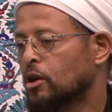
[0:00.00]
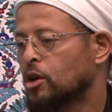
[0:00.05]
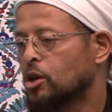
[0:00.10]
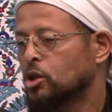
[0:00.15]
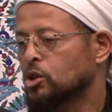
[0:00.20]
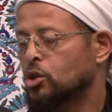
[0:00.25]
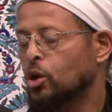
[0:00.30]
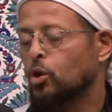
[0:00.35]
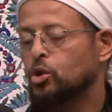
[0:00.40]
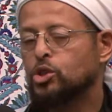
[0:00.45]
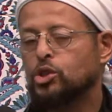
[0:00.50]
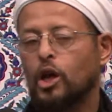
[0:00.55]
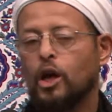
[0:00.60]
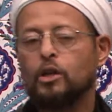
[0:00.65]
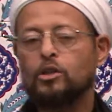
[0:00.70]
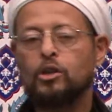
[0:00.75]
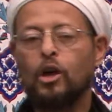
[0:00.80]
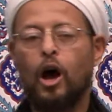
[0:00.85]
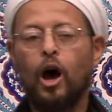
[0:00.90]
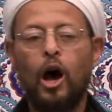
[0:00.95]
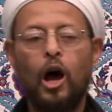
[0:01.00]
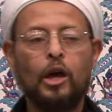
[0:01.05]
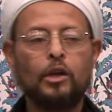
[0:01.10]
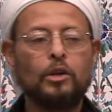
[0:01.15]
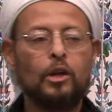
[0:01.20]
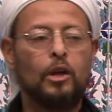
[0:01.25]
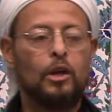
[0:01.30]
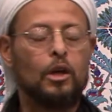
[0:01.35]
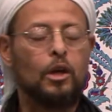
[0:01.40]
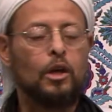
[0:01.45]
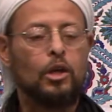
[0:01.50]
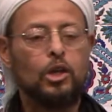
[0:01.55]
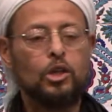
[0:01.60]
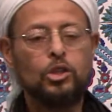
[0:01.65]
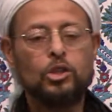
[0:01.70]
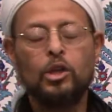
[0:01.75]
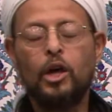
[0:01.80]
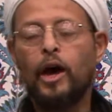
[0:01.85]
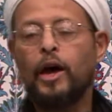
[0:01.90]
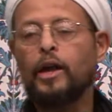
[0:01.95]
So Shaitan, he
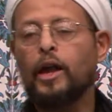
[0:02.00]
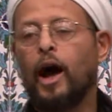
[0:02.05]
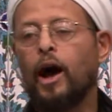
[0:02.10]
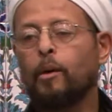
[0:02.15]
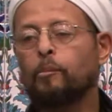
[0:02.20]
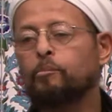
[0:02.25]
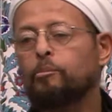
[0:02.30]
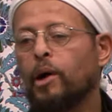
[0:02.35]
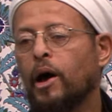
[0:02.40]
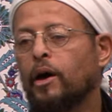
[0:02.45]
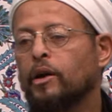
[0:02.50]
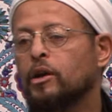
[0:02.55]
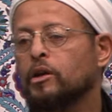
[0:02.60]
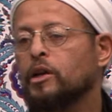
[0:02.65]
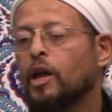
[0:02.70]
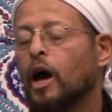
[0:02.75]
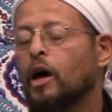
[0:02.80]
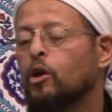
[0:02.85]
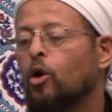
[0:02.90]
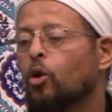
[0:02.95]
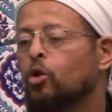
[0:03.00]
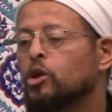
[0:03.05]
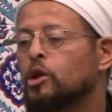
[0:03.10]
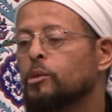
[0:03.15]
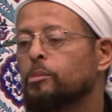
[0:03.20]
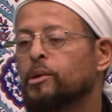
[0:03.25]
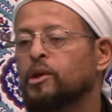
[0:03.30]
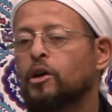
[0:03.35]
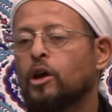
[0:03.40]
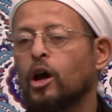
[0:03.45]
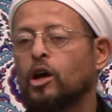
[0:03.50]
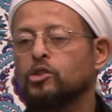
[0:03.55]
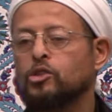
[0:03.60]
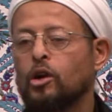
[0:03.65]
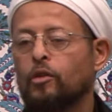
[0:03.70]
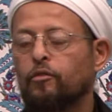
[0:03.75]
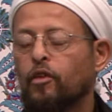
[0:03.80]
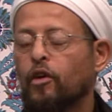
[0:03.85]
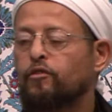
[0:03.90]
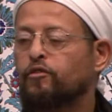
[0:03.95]
said, I'm better not only because
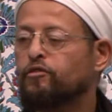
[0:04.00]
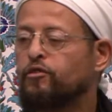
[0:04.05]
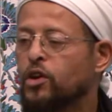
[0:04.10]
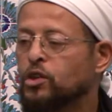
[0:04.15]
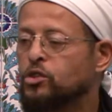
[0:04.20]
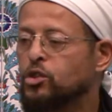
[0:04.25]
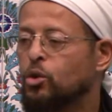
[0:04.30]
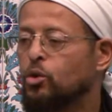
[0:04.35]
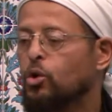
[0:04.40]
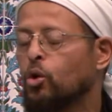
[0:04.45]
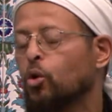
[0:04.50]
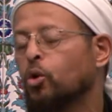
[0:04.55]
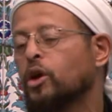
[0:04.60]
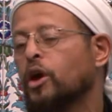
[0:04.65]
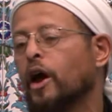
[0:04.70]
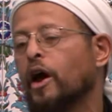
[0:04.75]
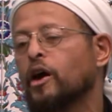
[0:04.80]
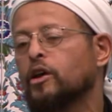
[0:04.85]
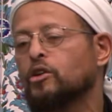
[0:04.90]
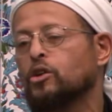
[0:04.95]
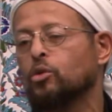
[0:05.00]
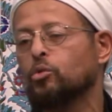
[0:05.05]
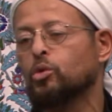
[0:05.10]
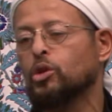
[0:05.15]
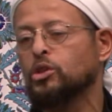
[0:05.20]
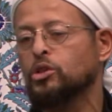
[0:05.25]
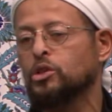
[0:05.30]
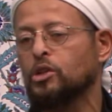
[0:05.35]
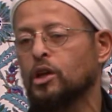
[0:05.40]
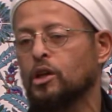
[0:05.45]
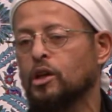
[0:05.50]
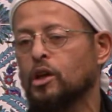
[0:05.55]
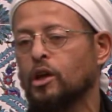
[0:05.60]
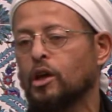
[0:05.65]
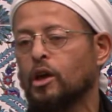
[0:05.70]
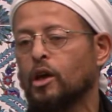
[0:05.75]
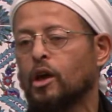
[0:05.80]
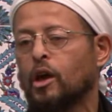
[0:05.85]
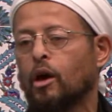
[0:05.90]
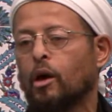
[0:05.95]
of a physical characteristic,
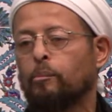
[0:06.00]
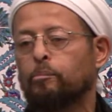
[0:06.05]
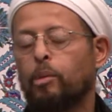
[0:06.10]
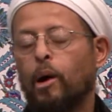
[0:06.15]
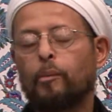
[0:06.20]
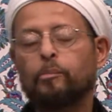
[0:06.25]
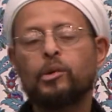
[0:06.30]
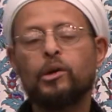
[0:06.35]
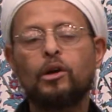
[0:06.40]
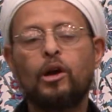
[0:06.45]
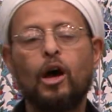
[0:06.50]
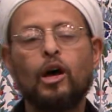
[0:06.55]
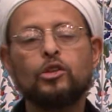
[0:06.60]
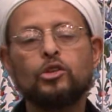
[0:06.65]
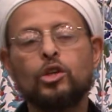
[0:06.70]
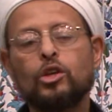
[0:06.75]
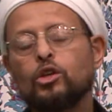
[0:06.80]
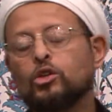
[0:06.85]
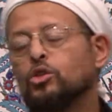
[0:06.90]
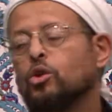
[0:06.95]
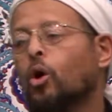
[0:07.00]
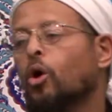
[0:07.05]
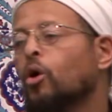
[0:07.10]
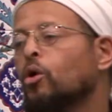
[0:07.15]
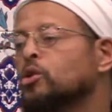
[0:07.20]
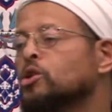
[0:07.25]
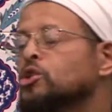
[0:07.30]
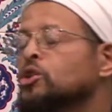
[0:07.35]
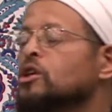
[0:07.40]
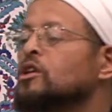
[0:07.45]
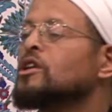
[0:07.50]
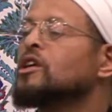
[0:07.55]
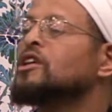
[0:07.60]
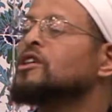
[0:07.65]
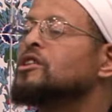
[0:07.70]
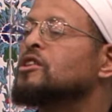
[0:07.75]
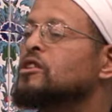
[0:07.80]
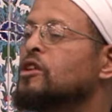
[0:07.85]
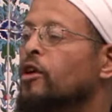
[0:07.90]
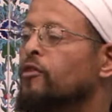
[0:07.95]
but because his origin
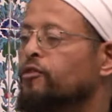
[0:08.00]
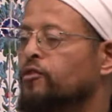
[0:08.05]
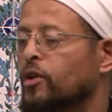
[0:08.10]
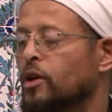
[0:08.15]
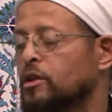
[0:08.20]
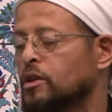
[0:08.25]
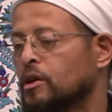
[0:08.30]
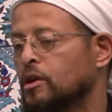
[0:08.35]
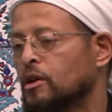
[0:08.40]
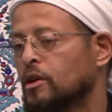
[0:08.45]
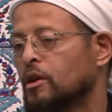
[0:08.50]
is different.